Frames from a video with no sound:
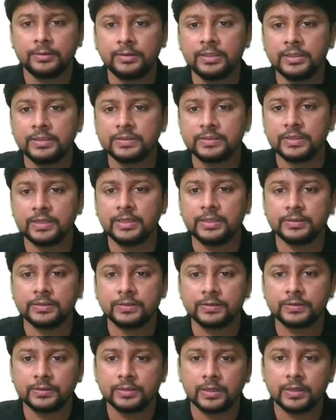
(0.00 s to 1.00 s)
this
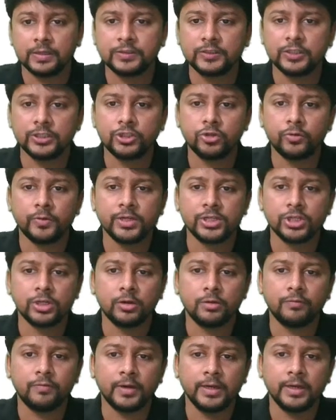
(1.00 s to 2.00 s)
is a situation
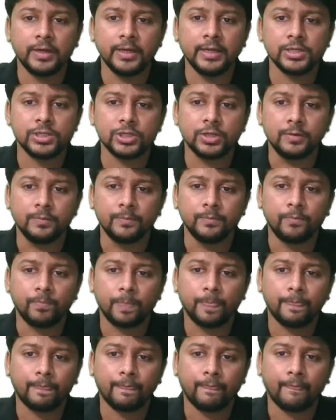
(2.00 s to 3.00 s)
of violation.
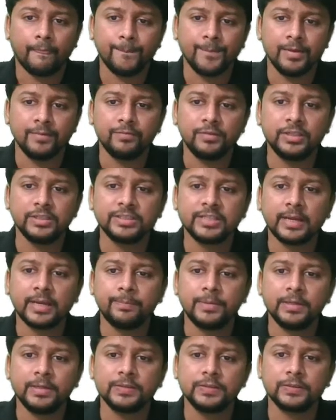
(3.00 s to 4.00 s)
This
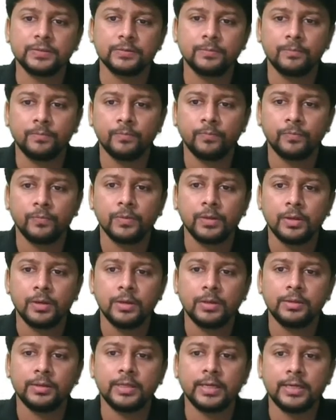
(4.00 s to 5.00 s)
happens,
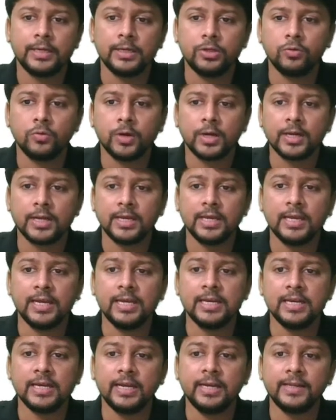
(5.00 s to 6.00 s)
then you are
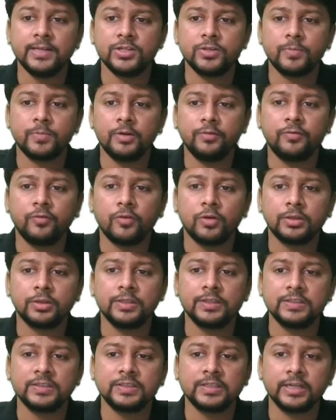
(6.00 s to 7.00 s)
ineligible for
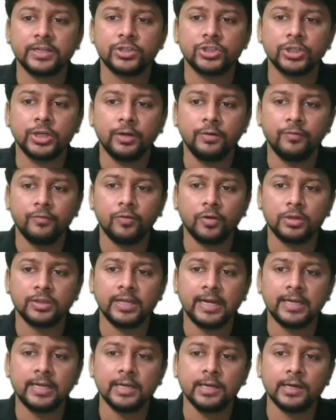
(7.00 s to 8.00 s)
this section for
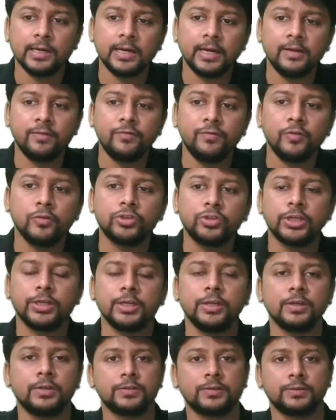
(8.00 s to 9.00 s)
that year and future
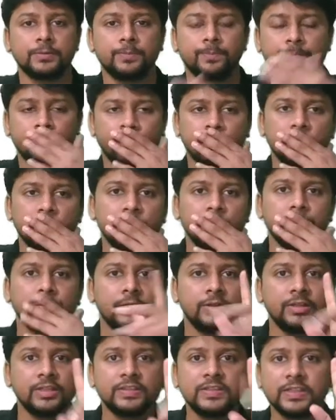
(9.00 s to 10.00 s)
year.
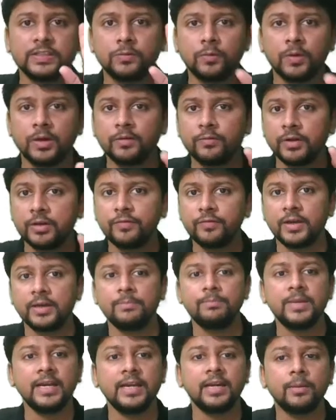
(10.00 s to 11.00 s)
This is
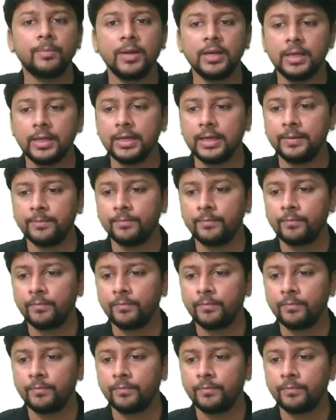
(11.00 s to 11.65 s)
115BAA.